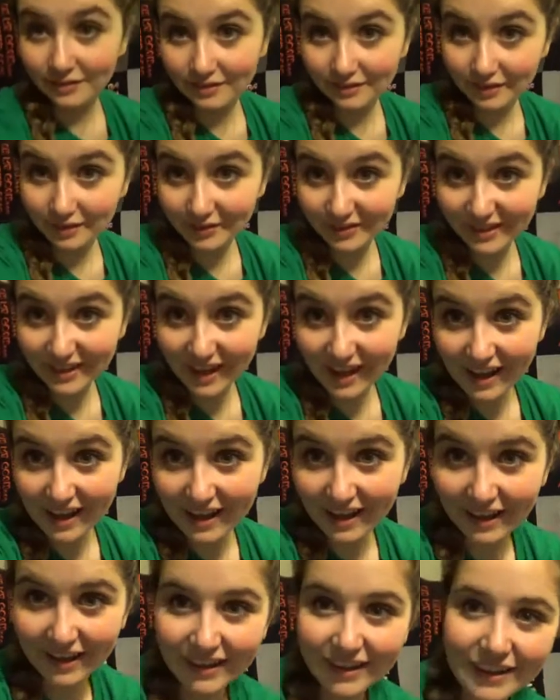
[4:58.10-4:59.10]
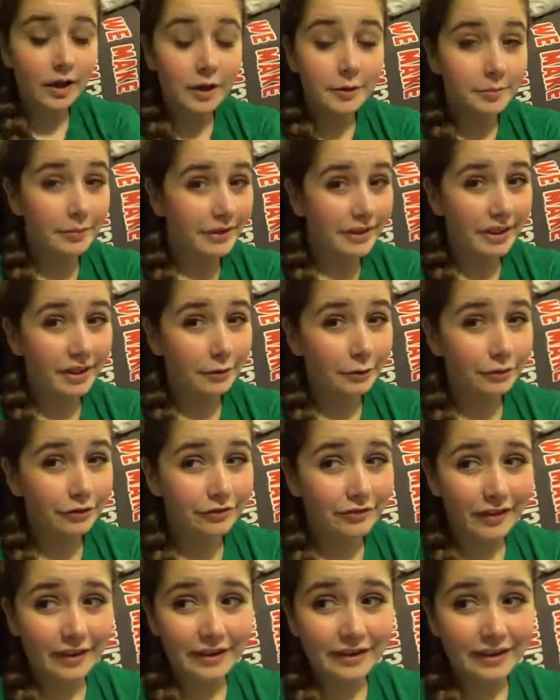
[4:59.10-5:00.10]
So yay. But yeah, it was
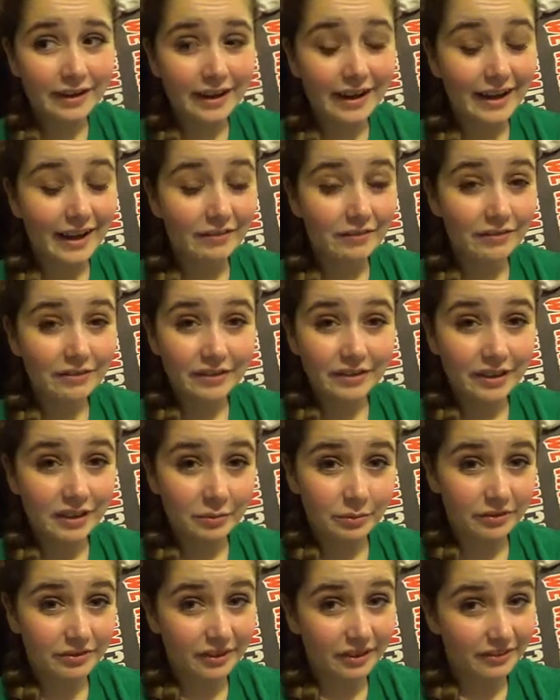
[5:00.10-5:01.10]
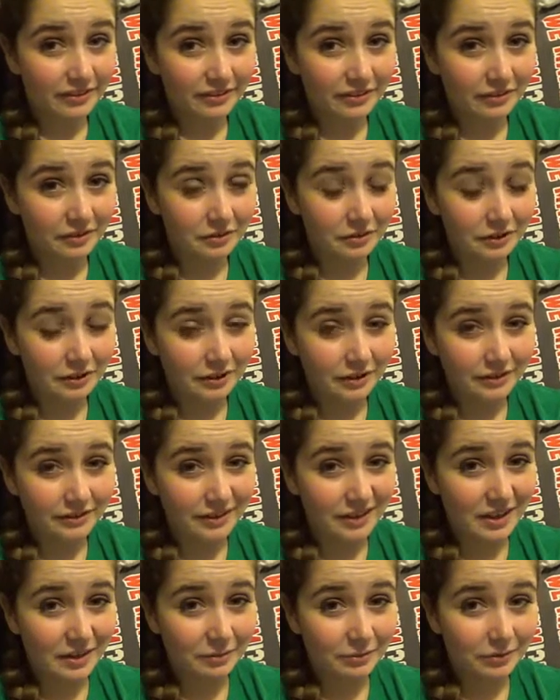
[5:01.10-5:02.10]
fun. I haven't seen Amber's cousins in a really long
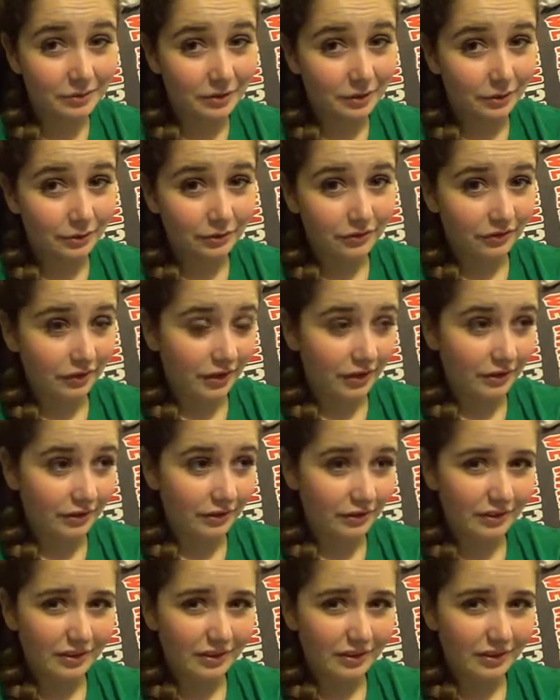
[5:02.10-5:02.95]
time, so that was fun.